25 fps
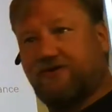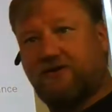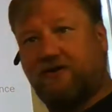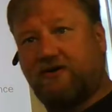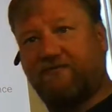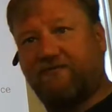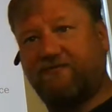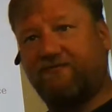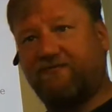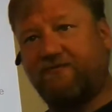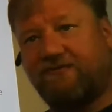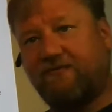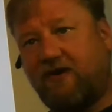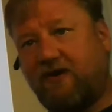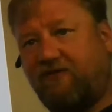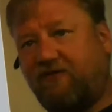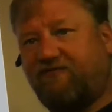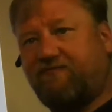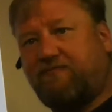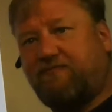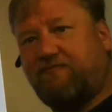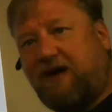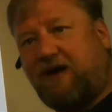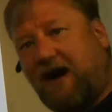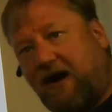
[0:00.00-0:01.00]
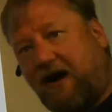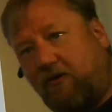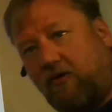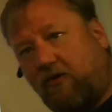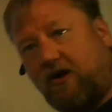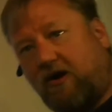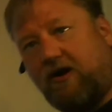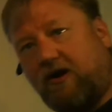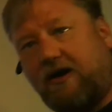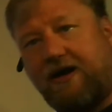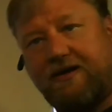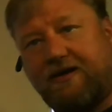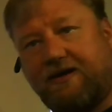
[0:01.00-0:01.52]
of
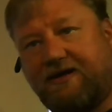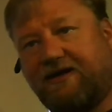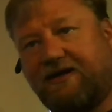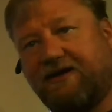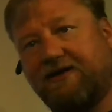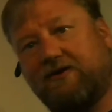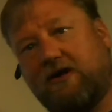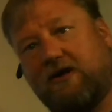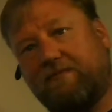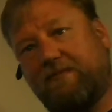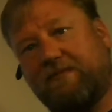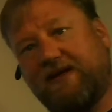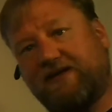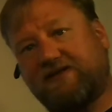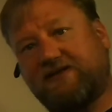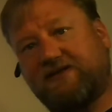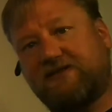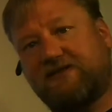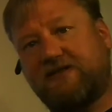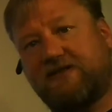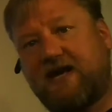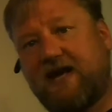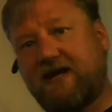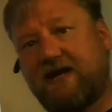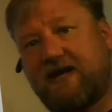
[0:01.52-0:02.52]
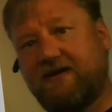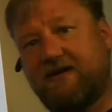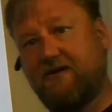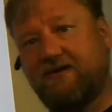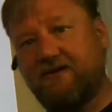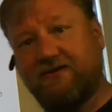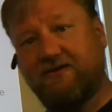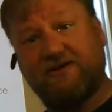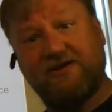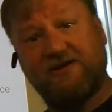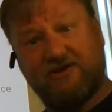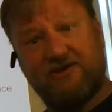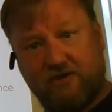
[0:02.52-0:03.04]
power and economics and
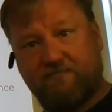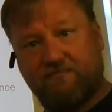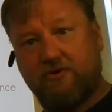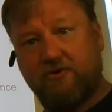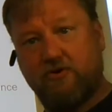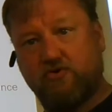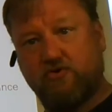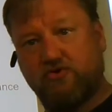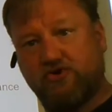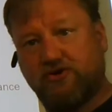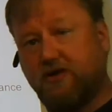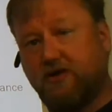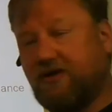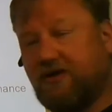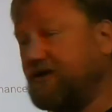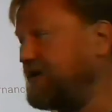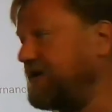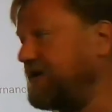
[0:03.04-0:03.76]
distribution and